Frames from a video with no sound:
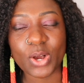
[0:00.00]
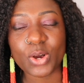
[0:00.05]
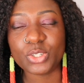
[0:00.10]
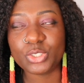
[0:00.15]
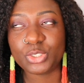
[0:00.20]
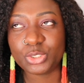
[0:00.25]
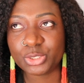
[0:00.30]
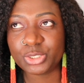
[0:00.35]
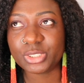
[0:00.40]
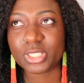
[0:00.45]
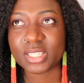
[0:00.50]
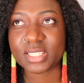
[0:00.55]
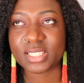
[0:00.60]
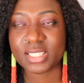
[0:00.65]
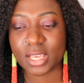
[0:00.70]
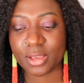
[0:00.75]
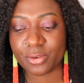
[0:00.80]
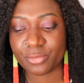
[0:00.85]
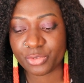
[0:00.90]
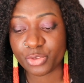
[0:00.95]
or you
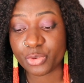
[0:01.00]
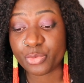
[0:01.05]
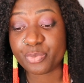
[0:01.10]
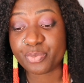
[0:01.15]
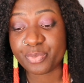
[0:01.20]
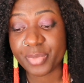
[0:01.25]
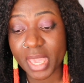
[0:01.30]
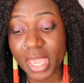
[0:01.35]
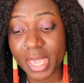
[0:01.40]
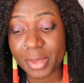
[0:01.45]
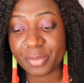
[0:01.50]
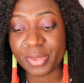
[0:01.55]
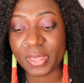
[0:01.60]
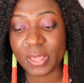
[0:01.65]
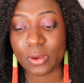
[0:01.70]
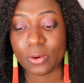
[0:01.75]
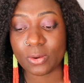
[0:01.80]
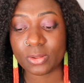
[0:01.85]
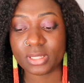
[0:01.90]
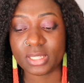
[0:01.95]
yourself, you may
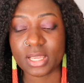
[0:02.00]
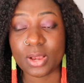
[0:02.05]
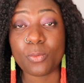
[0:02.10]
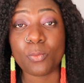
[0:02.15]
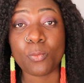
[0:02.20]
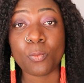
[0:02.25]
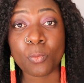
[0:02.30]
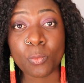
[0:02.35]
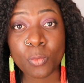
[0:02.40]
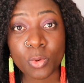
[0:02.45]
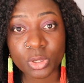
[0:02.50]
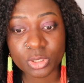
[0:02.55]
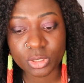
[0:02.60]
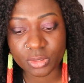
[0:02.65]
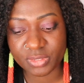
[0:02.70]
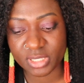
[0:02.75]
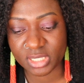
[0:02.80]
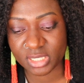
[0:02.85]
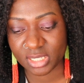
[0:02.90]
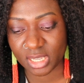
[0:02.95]
be under one
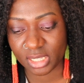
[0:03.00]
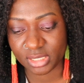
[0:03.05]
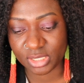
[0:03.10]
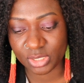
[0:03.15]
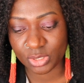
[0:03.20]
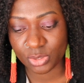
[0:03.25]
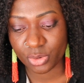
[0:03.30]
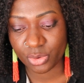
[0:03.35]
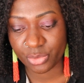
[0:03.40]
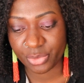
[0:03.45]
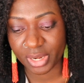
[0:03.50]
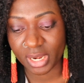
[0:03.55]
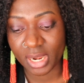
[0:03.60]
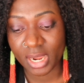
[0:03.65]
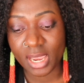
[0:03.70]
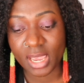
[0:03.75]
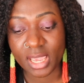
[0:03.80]
of this category.